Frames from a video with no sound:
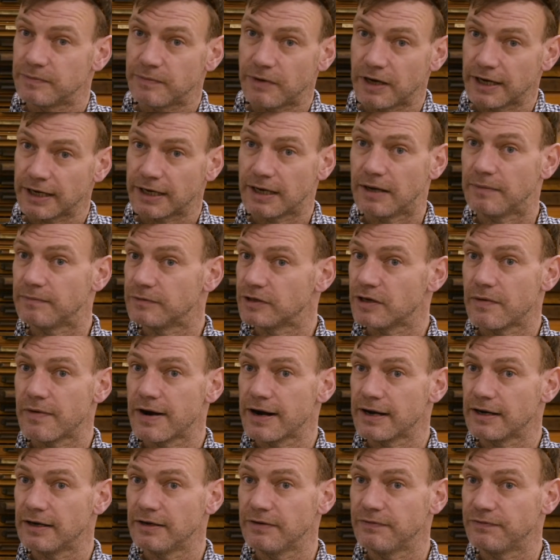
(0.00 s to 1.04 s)
that might come
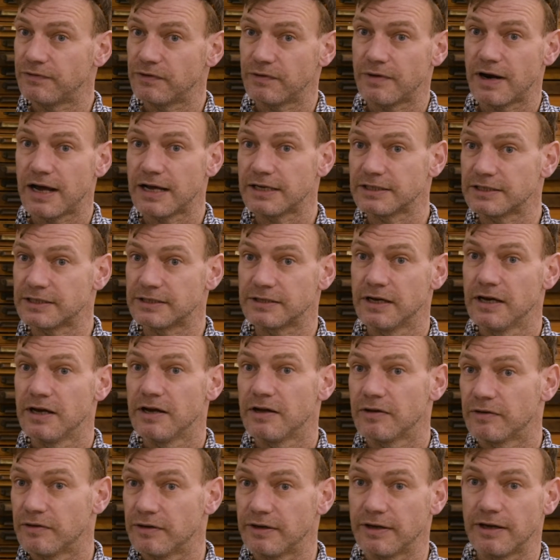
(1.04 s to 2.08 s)
directly for us,
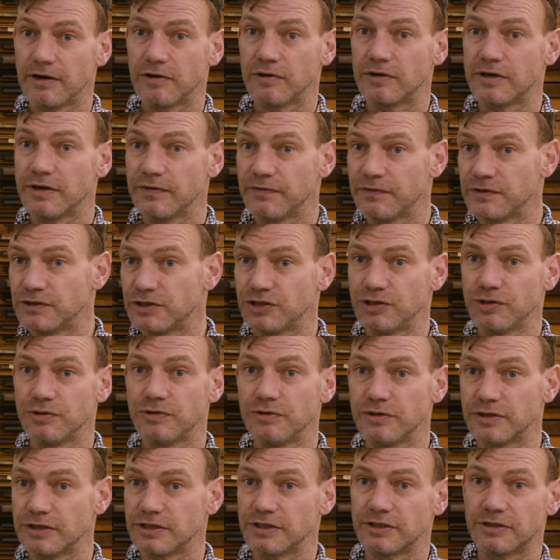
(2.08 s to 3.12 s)
that they're looking for
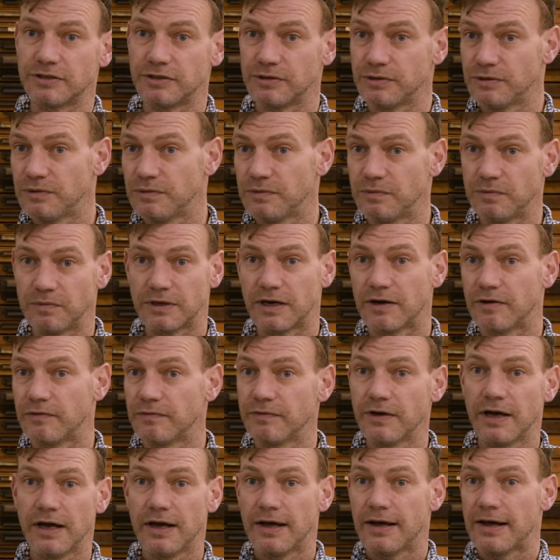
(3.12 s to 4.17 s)
students to kind of
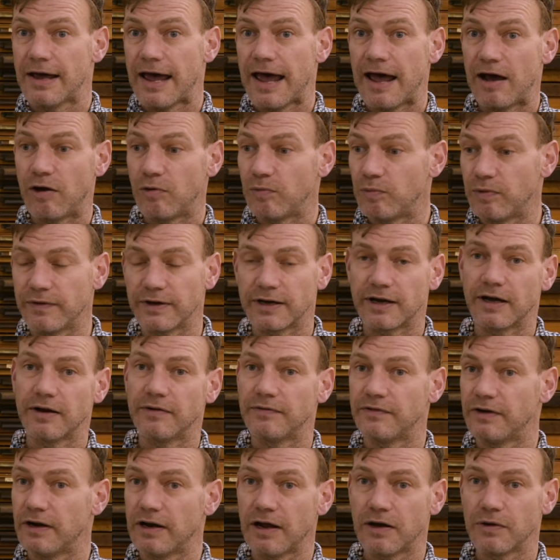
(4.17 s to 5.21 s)
help with a kind
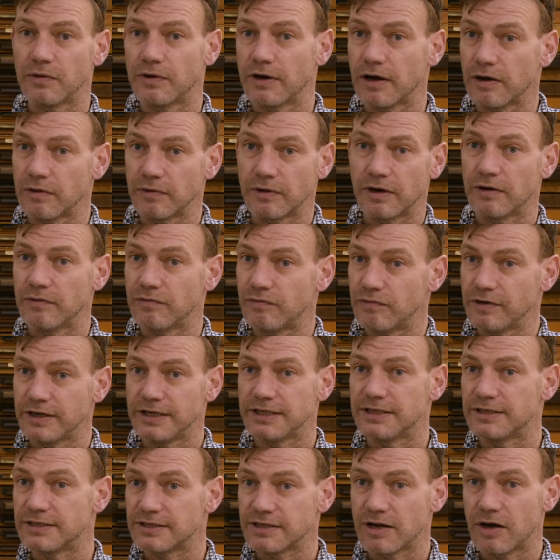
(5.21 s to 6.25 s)
of a logo kind of
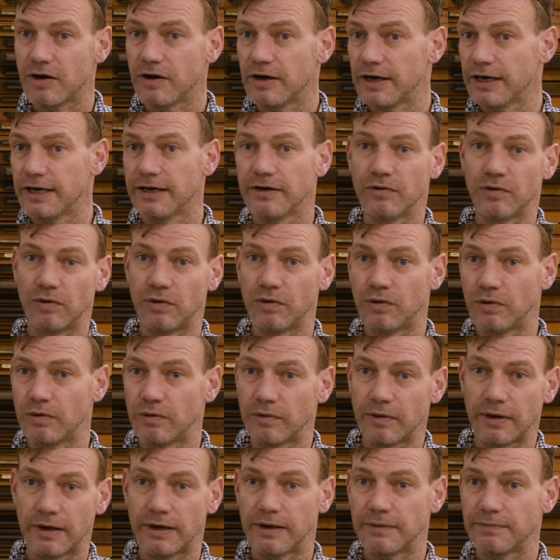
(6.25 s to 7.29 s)
redesign
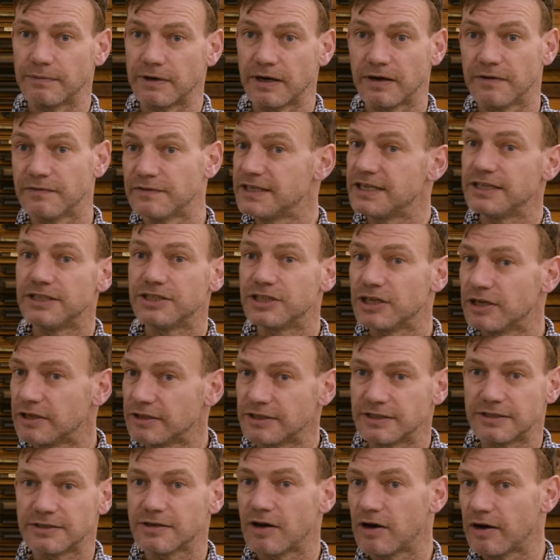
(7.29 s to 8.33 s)
or a kind of
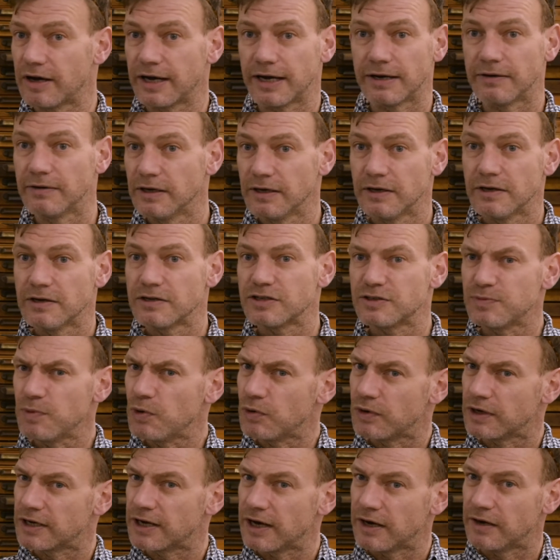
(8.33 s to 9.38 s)
t-shirt design,
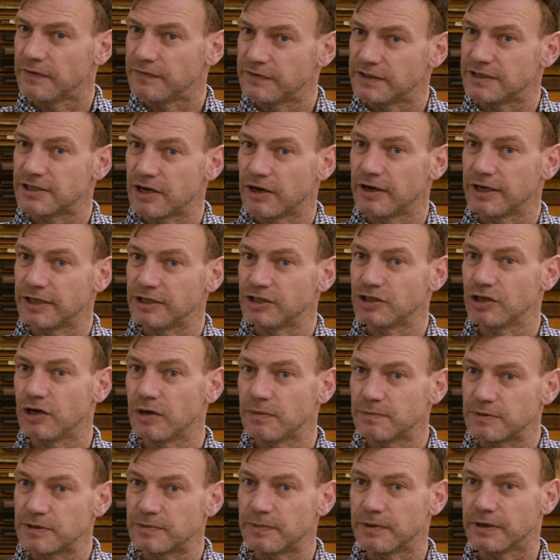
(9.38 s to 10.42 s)
smaller kind of design
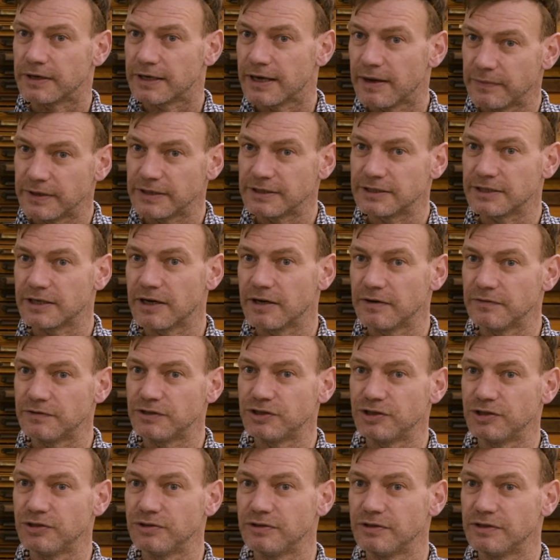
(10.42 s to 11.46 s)
jobs, but coming to kind of
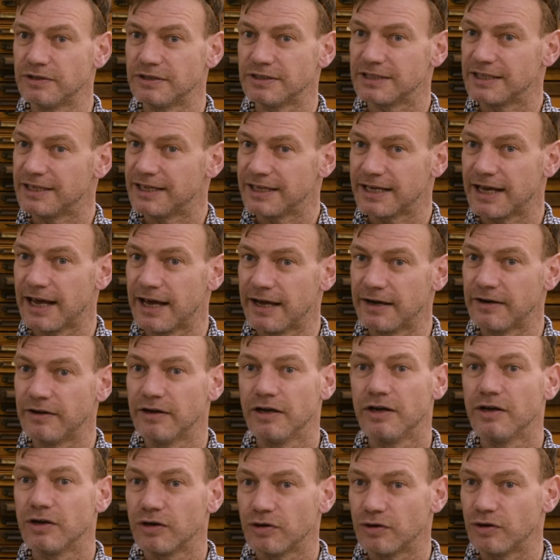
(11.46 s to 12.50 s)
students, and again,
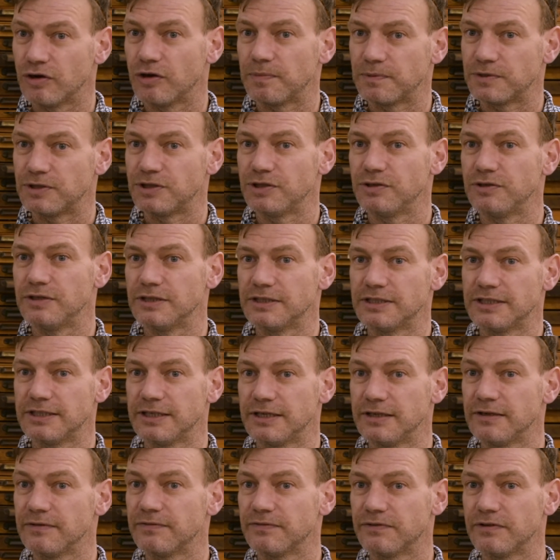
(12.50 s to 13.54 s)
good
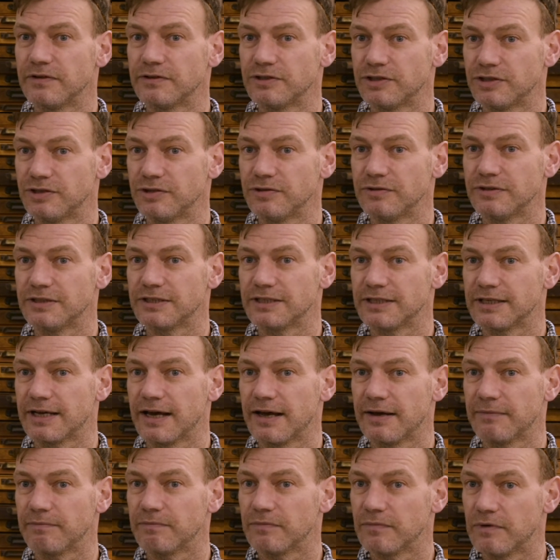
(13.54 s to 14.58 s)
opportunity for students to
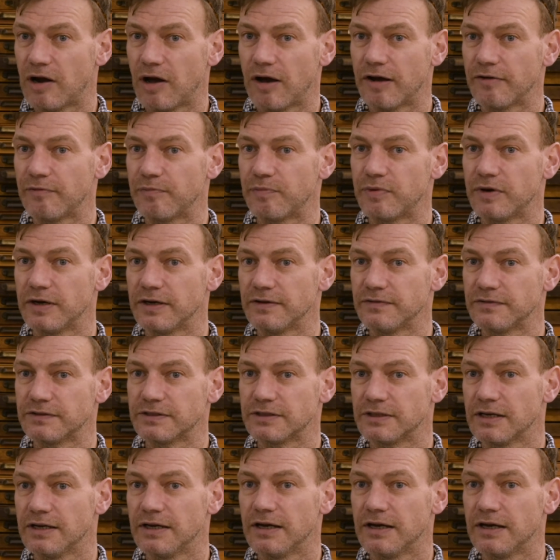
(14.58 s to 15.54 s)
get live briefs